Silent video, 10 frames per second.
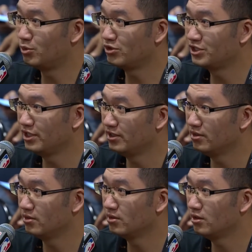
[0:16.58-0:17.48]
Sports
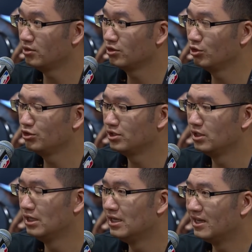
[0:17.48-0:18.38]
China. Hello, Coach.
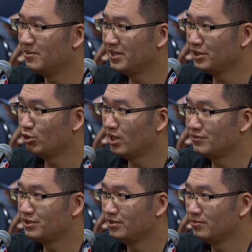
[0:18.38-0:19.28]
I bet you
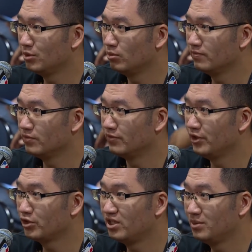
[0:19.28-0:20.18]
have seen the
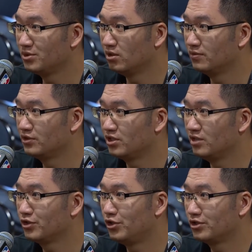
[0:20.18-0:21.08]
video clips of
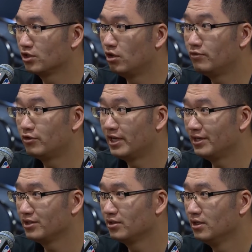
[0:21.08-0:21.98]
Steve Kerr's Kung Fu
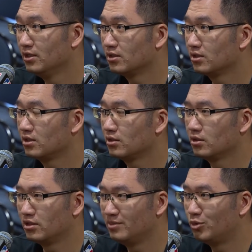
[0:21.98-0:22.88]
like
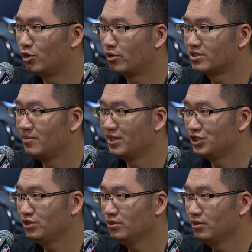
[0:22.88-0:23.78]
clipboard
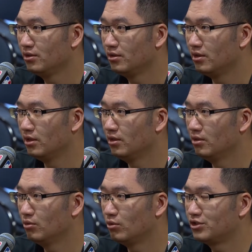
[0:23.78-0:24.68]
smashing.
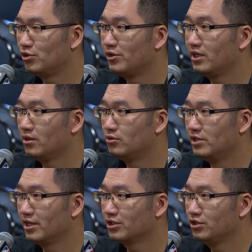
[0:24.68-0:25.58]
And what's your
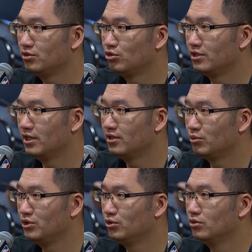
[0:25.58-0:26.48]
reaction to
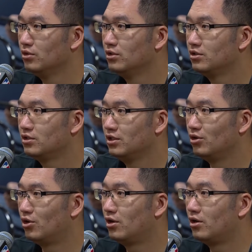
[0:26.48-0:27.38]
that when you see
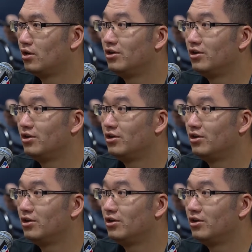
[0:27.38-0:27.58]
or heard